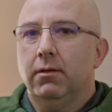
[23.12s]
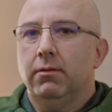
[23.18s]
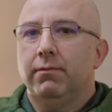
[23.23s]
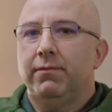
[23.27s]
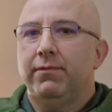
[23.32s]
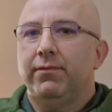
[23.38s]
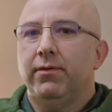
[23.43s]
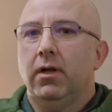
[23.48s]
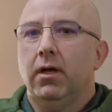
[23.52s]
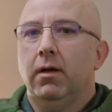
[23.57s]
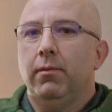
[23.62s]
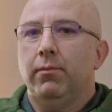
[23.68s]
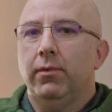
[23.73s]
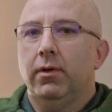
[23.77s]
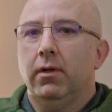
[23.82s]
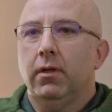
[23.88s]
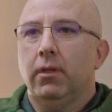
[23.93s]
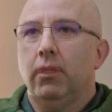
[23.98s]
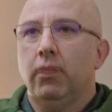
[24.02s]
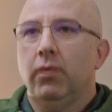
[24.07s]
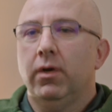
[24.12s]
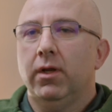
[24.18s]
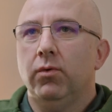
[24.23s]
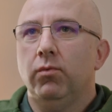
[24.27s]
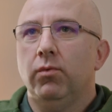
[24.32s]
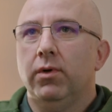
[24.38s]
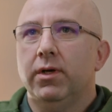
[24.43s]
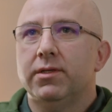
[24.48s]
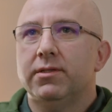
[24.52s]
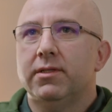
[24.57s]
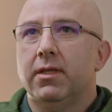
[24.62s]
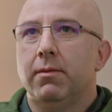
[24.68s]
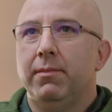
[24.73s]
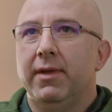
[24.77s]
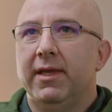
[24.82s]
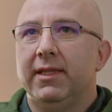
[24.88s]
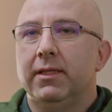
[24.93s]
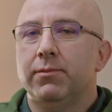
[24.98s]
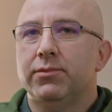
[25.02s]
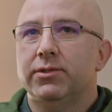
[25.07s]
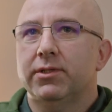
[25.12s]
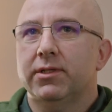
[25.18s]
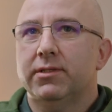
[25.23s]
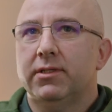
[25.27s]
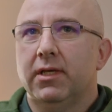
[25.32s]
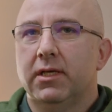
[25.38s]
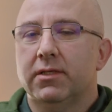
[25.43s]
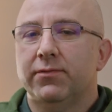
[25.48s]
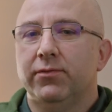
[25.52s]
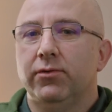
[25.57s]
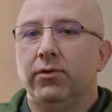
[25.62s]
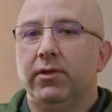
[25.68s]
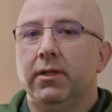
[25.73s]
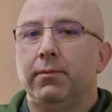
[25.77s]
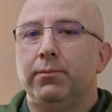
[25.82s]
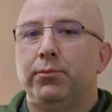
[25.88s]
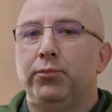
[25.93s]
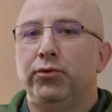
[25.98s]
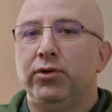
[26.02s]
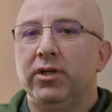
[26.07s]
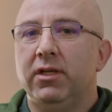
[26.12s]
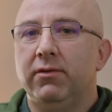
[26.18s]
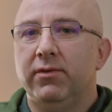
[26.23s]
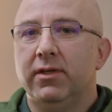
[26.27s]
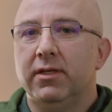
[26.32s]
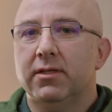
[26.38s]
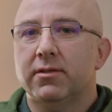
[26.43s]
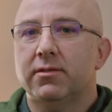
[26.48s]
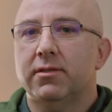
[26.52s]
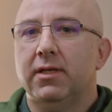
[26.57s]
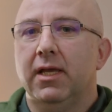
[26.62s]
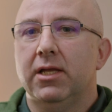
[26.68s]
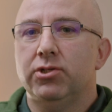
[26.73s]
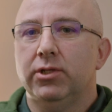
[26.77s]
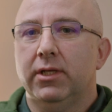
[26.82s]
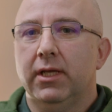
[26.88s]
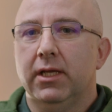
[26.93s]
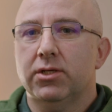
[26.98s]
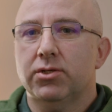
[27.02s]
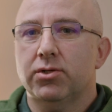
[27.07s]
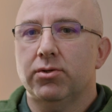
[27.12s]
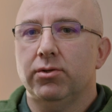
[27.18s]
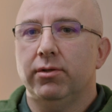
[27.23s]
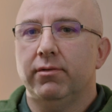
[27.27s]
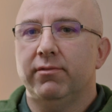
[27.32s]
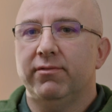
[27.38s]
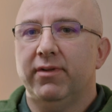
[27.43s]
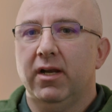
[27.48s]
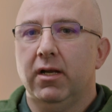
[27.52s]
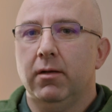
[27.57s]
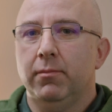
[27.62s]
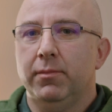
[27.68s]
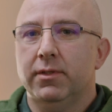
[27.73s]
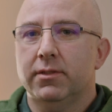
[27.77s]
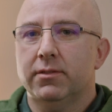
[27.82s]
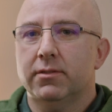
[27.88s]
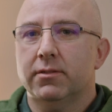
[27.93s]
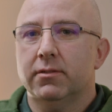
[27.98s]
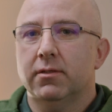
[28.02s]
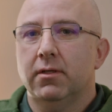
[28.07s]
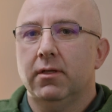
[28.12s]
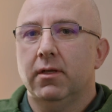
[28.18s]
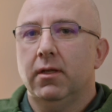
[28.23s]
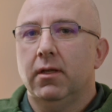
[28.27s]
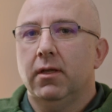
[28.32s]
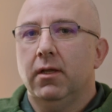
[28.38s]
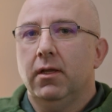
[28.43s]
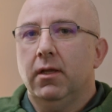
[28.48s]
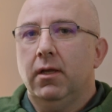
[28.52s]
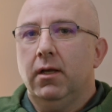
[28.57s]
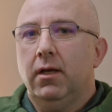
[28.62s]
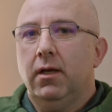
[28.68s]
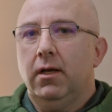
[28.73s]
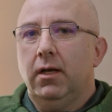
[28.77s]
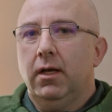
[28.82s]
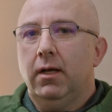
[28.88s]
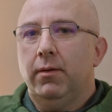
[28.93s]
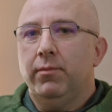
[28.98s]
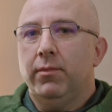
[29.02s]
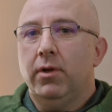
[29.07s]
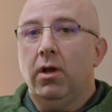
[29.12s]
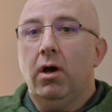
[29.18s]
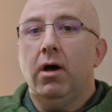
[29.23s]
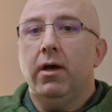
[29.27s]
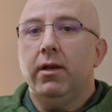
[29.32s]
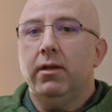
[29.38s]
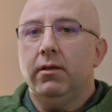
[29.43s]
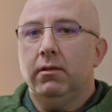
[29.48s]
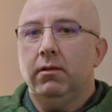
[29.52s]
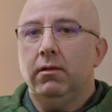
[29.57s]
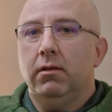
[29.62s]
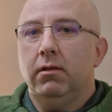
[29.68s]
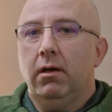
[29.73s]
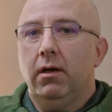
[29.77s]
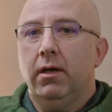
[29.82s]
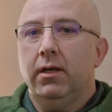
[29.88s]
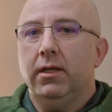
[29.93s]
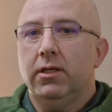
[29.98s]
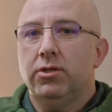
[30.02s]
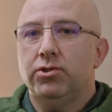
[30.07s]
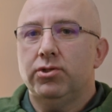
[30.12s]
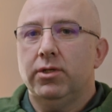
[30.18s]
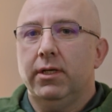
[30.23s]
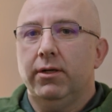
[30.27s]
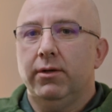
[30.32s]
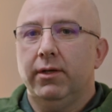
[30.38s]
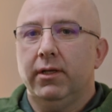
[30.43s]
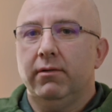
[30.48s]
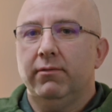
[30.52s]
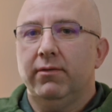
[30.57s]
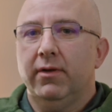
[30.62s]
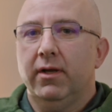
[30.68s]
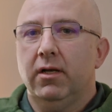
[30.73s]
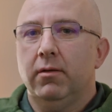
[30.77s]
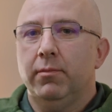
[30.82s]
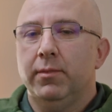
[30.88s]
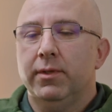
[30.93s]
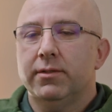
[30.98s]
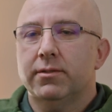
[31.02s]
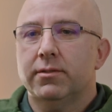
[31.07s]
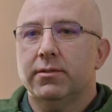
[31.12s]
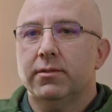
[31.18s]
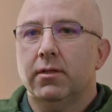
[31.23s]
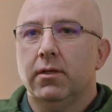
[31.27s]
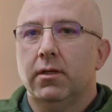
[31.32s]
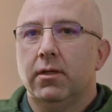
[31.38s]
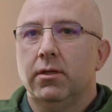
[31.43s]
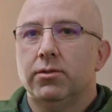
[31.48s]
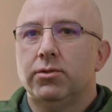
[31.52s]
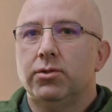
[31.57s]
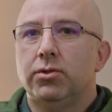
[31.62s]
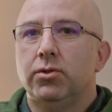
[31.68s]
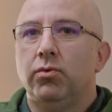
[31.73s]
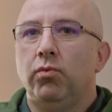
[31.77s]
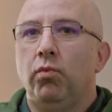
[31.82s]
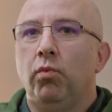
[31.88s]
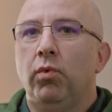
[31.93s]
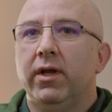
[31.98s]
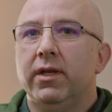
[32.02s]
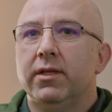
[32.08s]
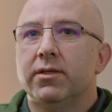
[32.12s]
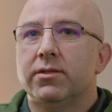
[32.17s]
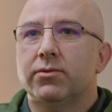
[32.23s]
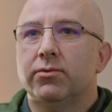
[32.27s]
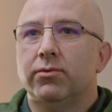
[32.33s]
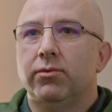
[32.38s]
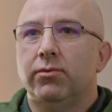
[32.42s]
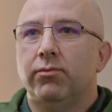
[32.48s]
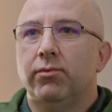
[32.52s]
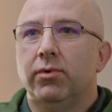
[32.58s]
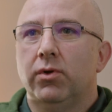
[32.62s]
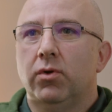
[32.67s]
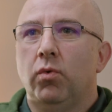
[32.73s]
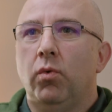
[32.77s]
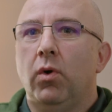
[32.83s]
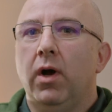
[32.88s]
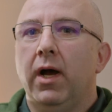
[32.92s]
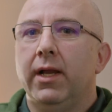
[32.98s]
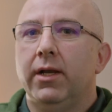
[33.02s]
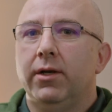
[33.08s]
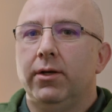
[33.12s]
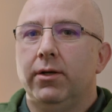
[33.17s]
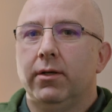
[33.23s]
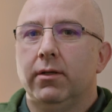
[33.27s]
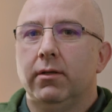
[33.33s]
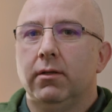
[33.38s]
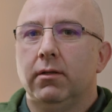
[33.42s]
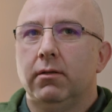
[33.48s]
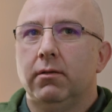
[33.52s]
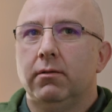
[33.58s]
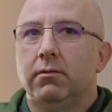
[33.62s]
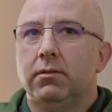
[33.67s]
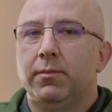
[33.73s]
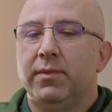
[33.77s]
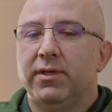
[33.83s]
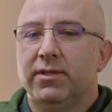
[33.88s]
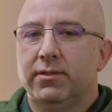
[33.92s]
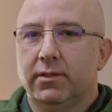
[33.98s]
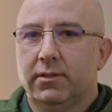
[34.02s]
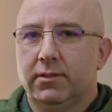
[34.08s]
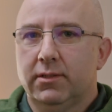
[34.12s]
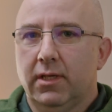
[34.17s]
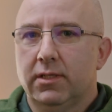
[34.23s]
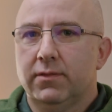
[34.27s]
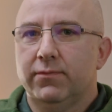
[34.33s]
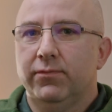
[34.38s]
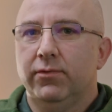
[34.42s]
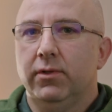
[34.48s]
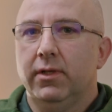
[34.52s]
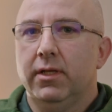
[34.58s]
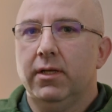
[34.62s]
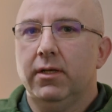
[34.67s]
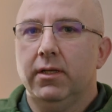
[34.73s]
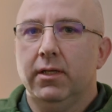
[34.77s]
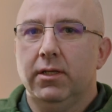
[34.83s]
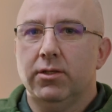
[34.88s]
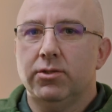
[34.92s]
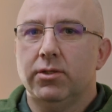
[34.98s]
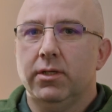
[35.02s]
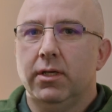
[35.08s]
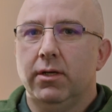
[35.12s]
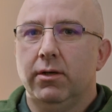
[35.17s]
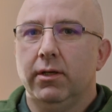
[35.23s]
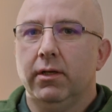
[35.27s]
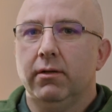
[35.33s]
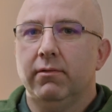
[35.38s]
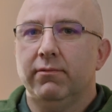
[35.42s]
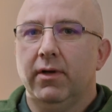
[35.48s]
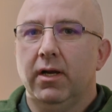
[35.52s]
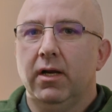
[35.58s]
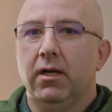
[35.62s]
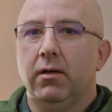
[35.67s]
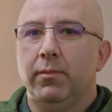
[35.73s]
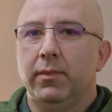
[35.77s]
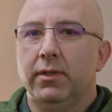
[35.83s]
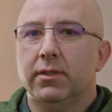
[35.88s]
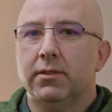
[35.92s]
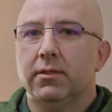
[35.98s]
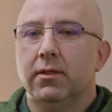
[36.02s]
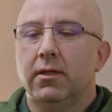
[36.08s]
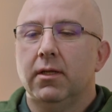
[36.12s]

from what it was that made them successful in previous educational environments um, non, non-engineering environments to what is required to be successful in an engineering environment.